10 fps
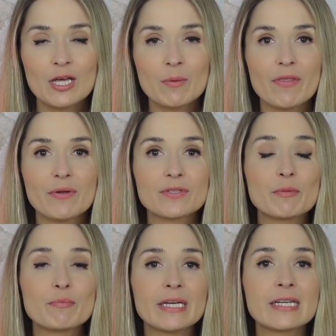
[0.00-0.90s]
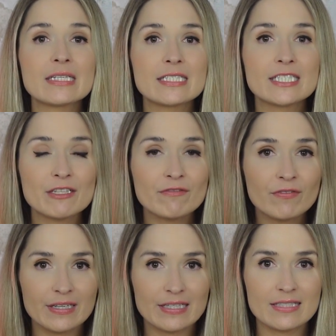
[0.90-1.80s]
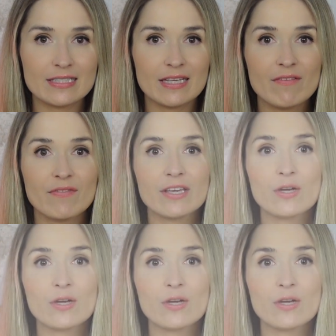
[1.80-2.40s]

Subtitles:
but there's a big difference if the